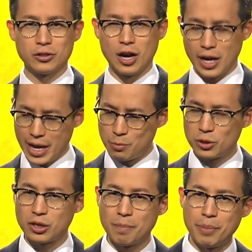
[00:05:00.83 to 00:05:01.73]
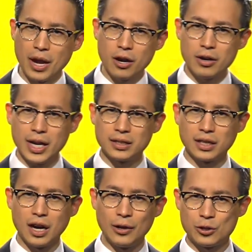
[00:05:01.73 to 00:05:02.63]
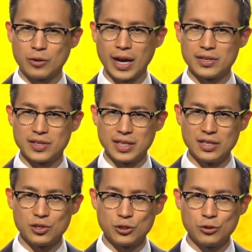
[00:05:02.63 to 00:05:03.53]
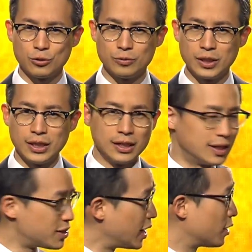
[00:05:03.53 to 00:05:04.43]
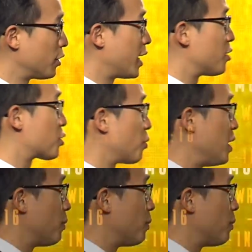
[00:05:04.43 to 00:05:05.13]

law, and we'll compare and contrast these two. Let's take a look at our screen